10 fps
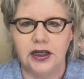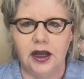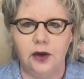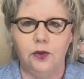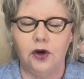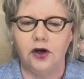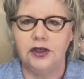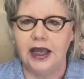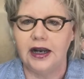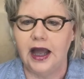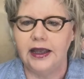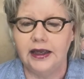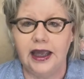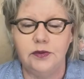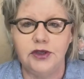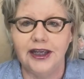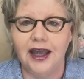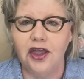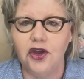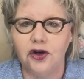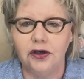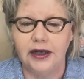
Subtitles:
and I worked, and it came together.